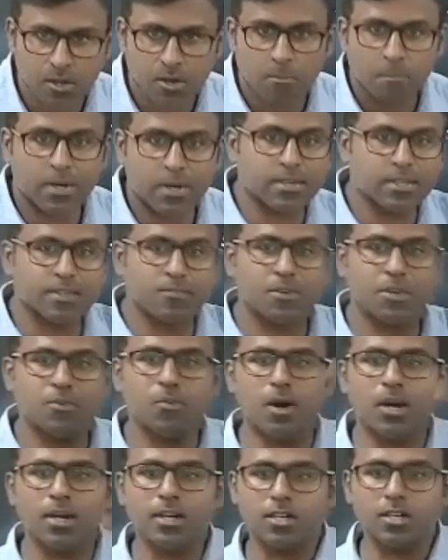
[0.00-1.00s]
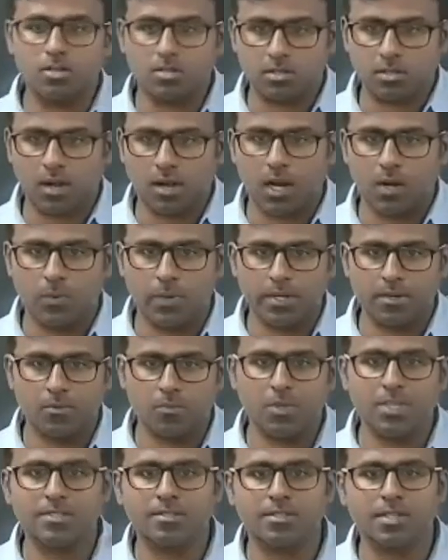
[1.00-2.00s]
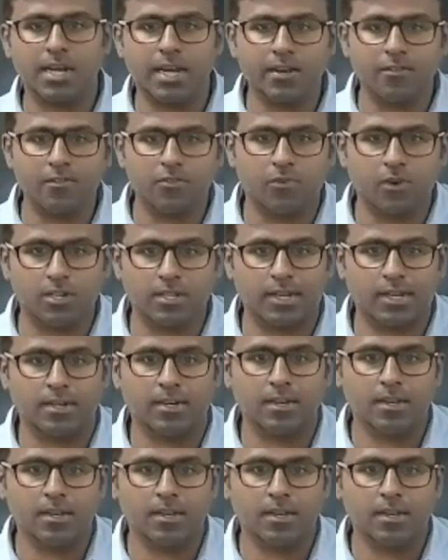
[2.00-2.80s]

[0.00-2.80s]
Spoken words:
But we wanted to solve it. We strived for that.